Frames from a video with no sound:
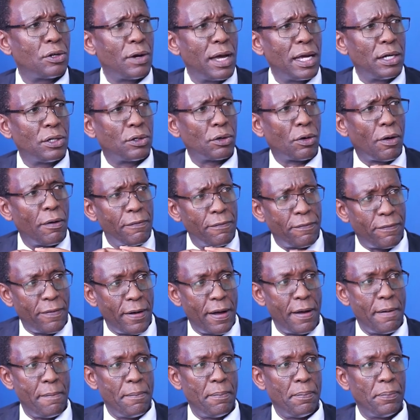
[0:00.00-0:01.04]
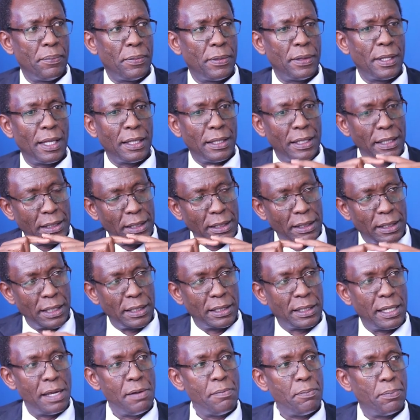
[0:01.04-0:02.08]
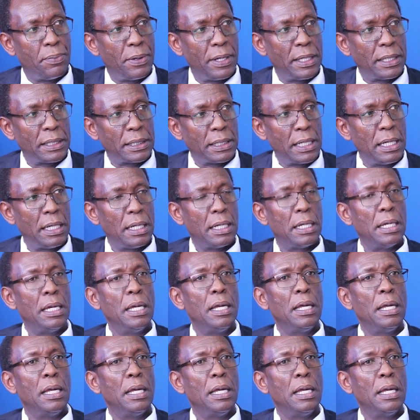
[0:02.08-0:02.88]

try to confirm that this is the same person.